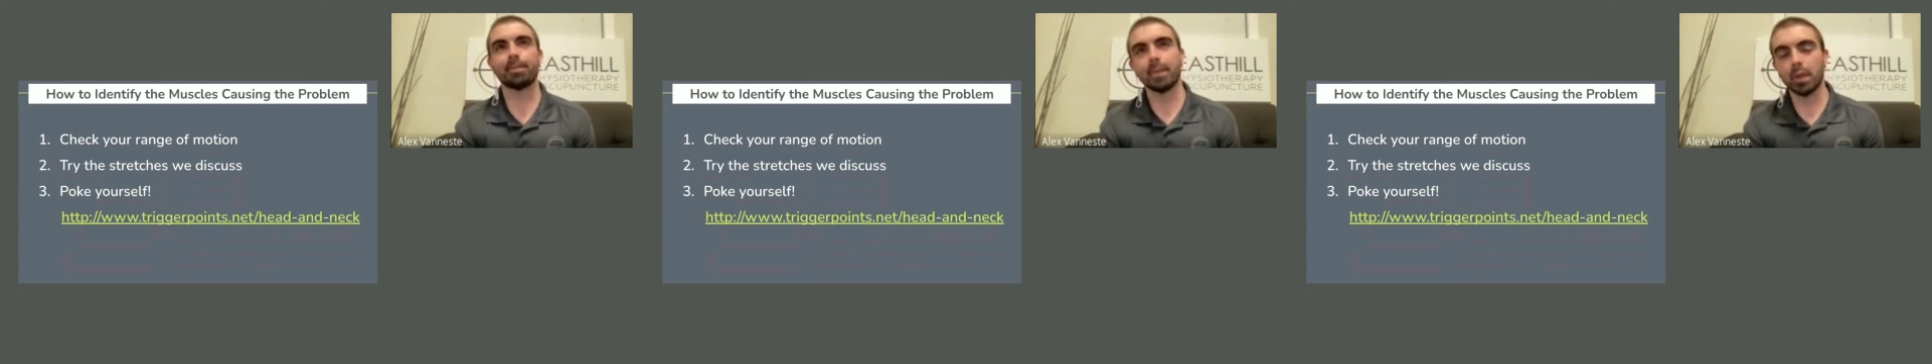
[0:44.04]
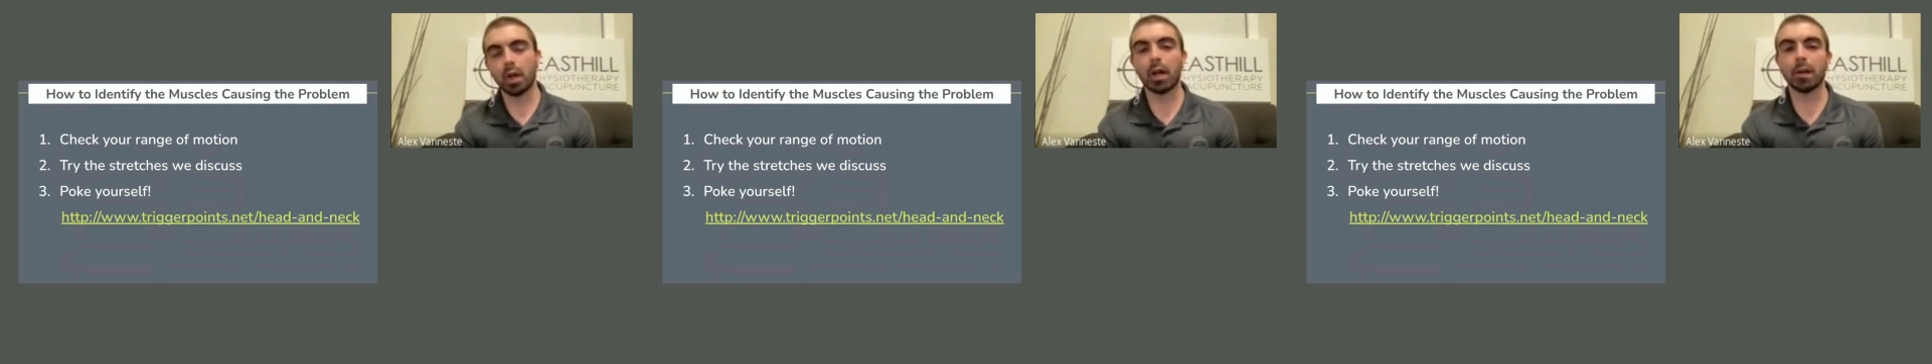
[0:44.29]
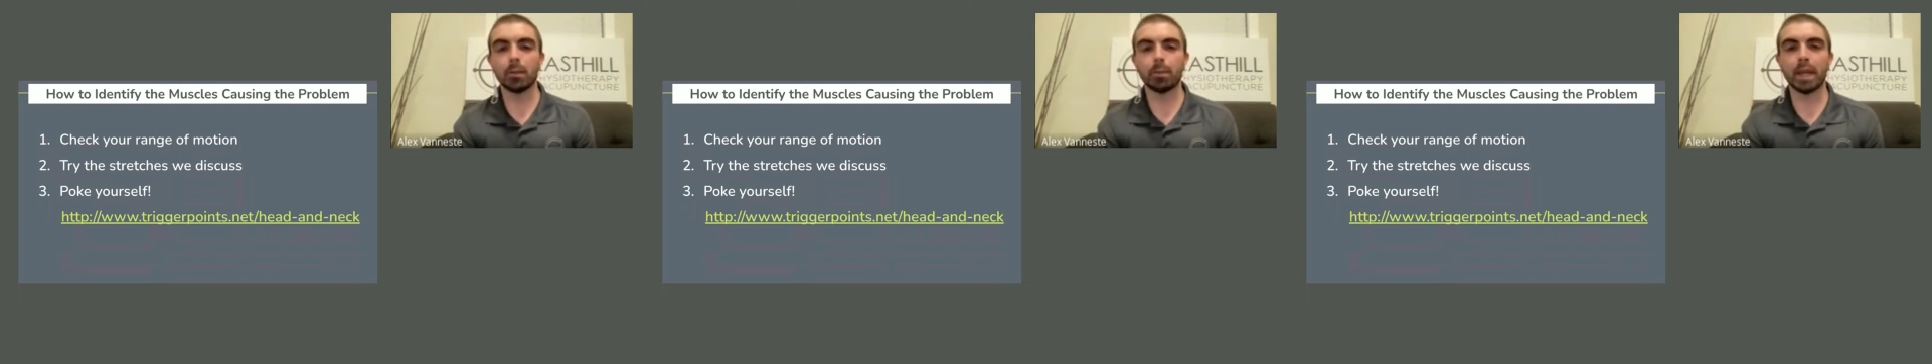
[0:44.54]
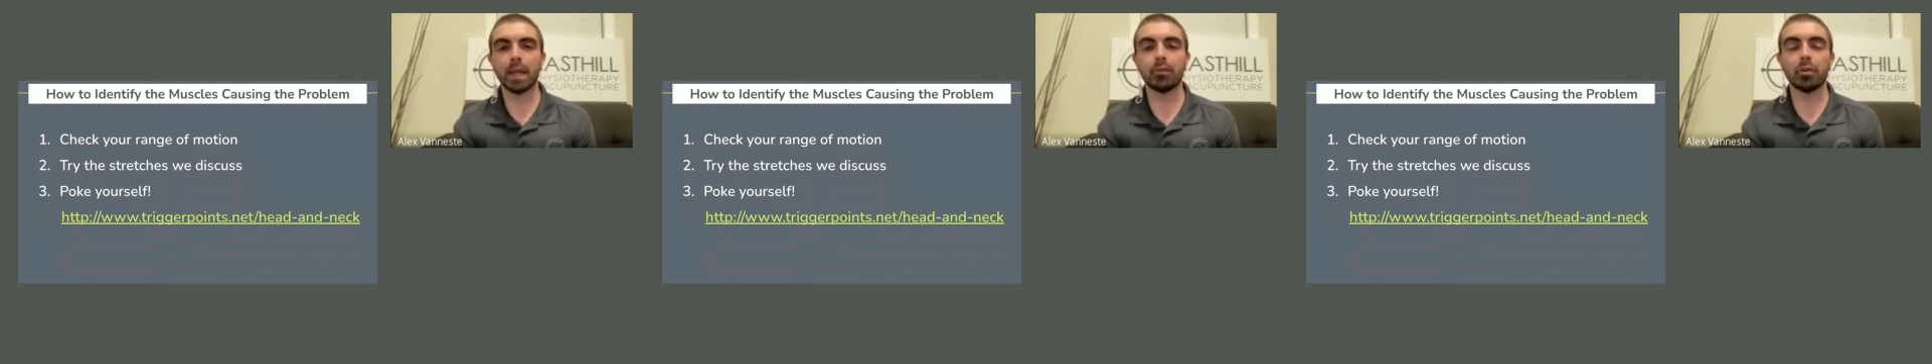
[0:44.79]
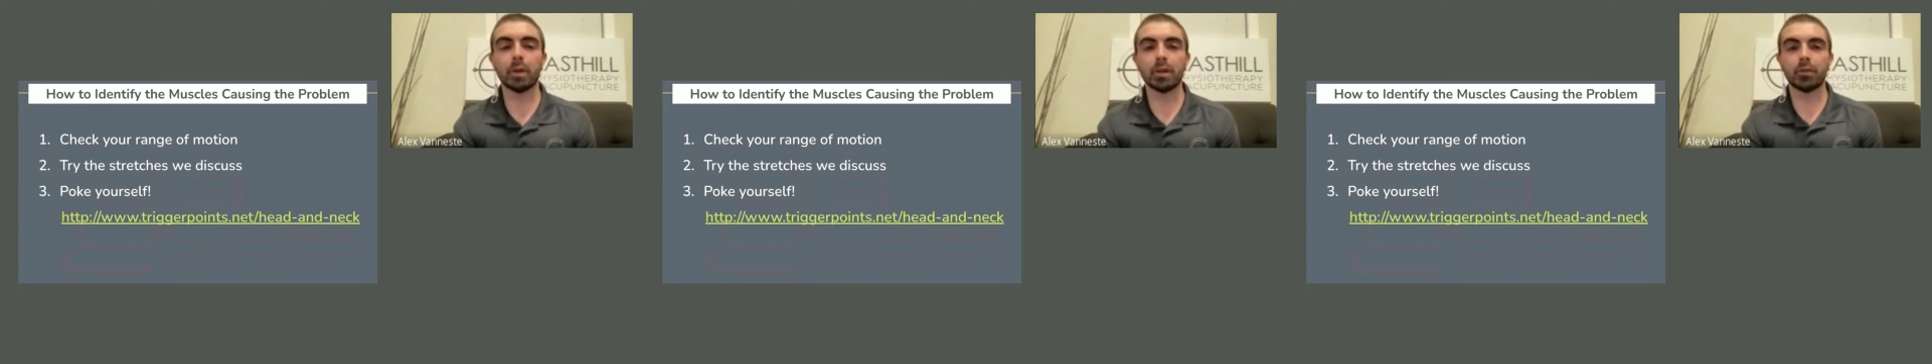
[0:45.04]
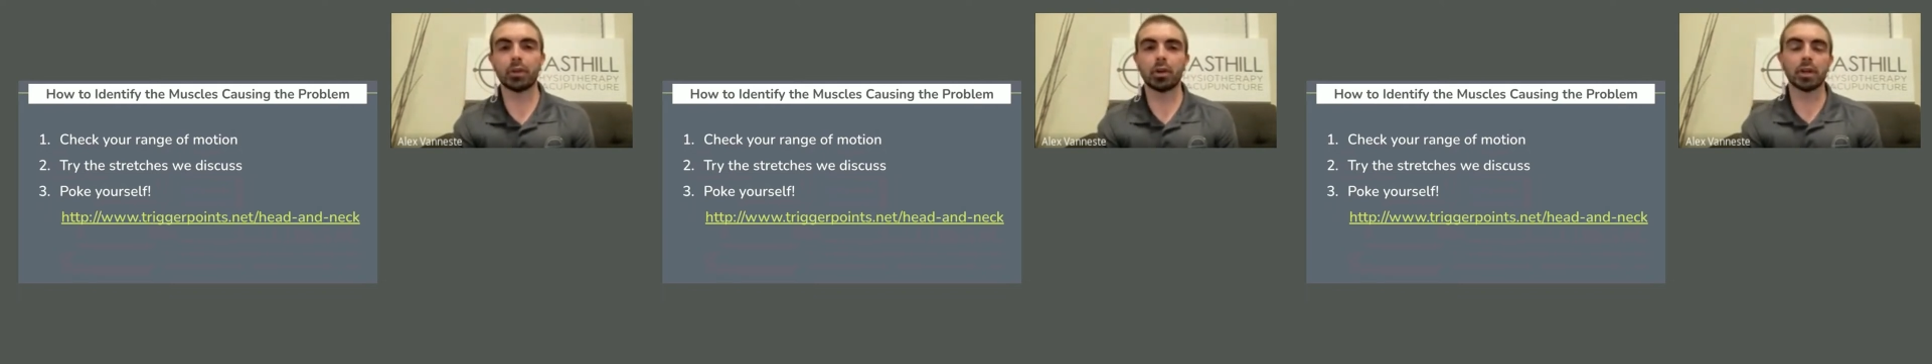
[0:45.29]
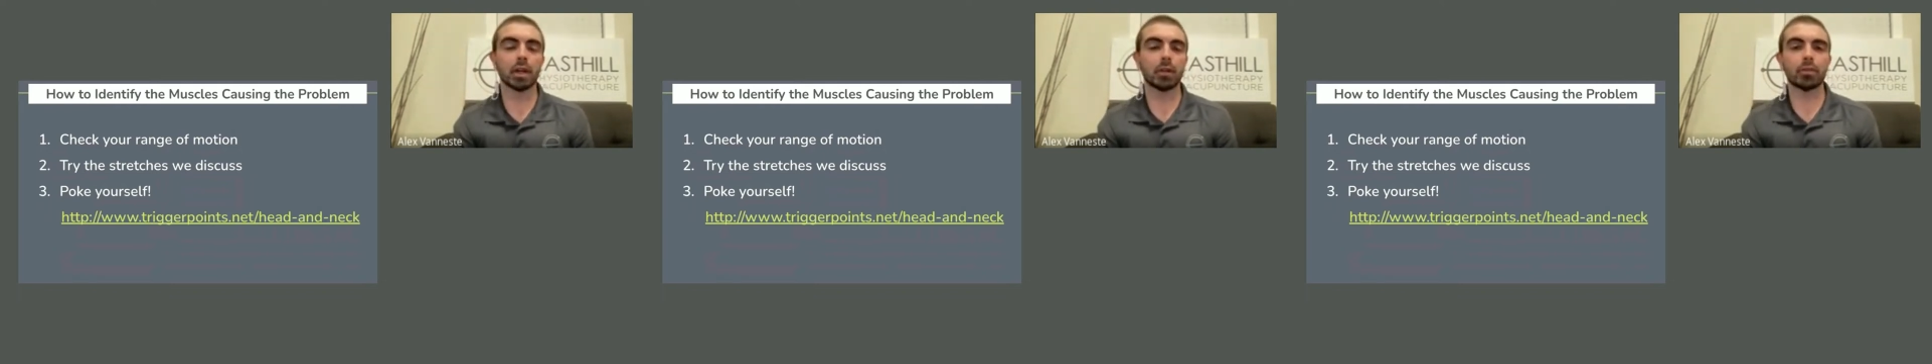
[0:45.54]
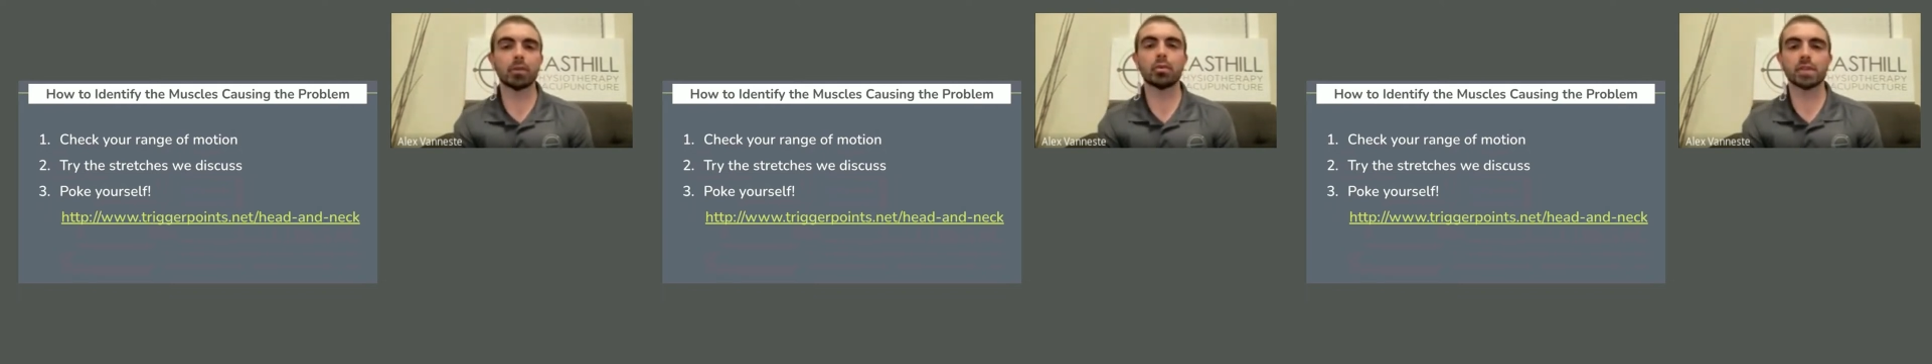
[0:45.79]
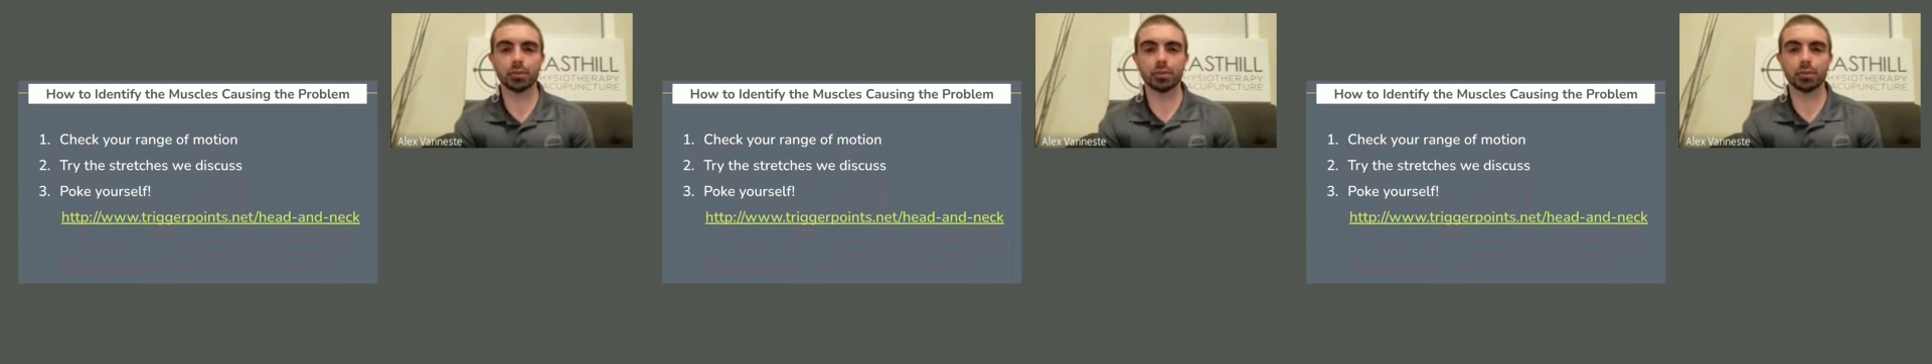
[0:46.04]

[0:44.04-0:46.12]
not painful, but if they're uncomfortable,